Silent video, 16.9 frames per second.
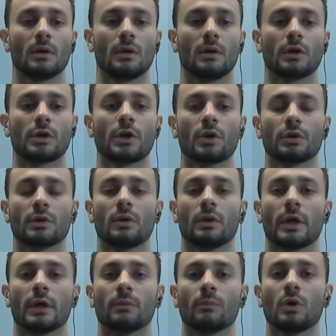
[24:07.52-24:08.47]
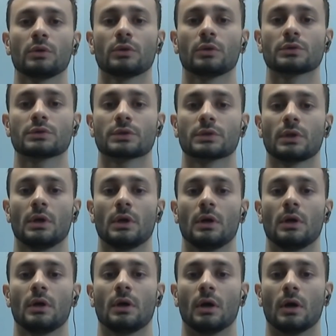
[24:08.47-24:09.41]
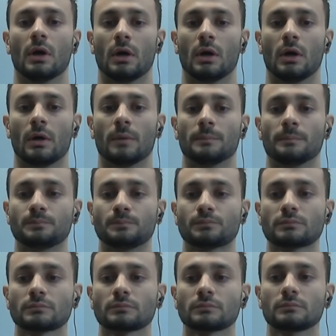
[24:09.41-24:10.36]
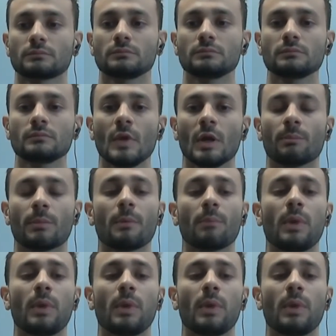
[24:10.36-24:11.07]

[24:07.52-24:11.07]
kernel and modules by